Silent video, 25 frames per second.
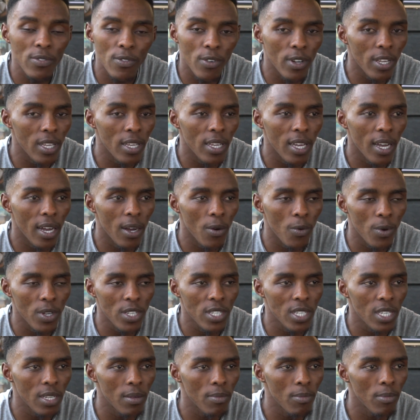
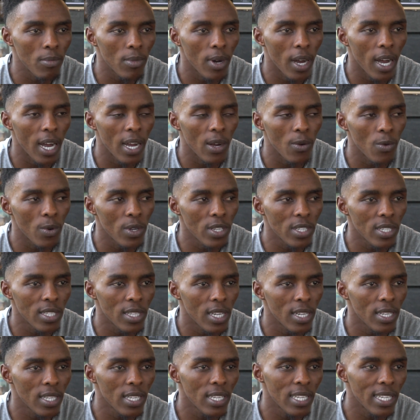
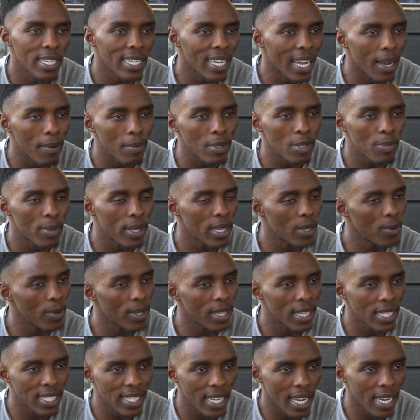that he comes back
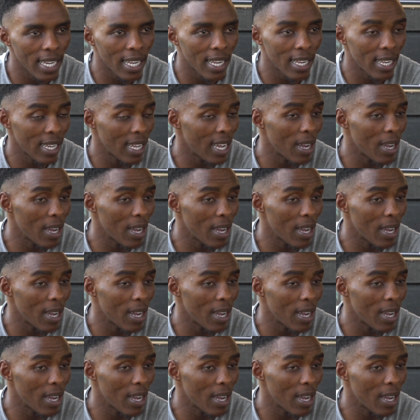with a title